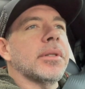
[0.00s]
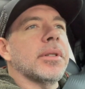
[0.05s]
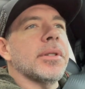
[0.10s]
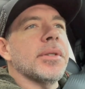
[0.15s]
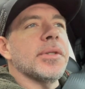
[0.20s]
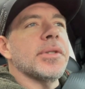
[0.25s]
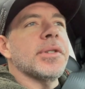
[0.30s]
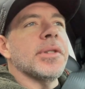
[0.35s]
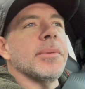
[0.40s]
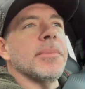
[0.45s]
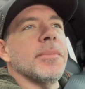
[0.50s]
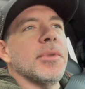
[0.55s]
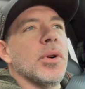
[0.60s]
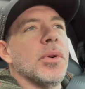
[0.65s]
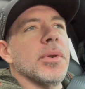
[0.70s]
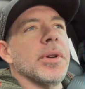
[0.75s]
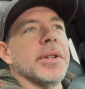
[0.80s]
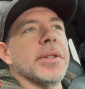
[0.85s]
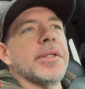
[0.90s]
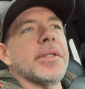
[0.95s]
some
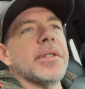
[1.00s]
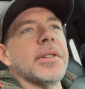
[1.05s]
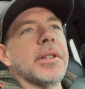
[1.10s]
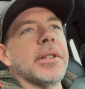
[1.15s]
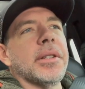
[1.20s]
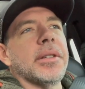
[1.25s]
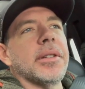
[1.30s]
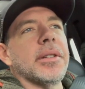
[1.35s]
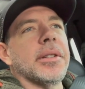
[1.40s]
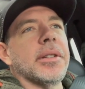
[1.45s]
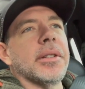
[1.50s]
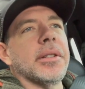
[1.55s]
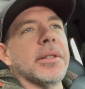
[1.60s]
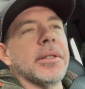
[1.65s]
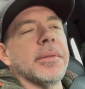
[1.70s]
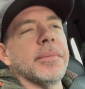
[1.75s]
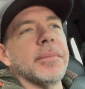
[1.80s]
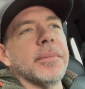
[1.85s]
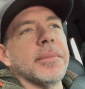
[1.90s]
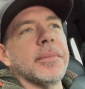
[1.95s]
noise.
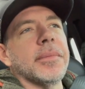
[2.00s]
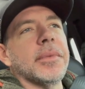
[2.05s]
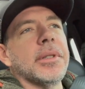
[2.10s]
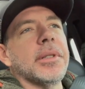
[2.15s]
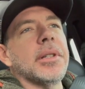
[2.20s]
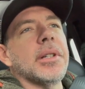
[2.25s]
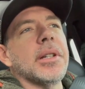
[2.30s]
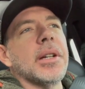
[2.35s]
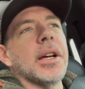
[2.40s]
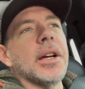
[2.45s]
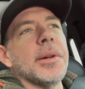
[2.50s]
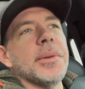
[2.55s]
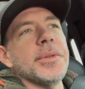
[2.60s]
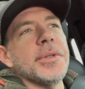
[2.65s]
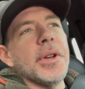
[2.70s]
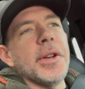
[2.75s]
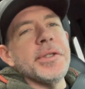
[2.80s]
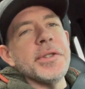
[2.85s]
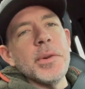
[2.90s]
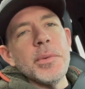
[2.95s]
I was
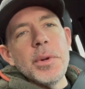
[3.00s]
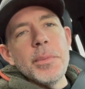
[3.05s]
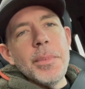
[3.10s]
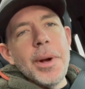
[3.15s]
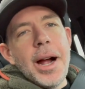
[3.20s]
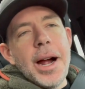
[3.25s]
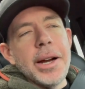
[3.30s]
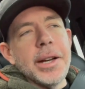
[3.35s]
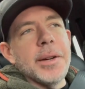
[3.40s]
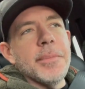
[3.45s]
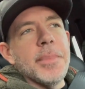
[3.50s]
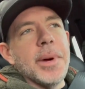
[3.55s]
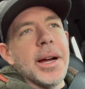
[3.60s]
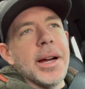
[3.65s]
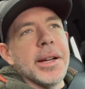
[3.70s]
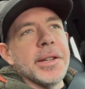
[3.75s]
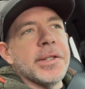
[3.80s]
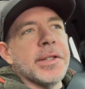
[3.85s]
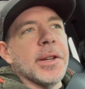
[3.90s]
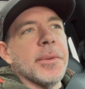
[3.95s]
also reminded
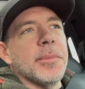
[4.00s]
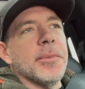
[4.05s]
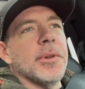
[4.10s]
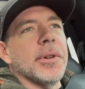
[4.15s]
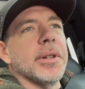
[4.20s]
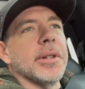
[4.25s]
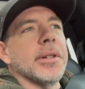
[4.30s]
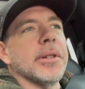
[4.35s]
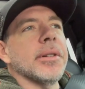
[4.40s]
by someone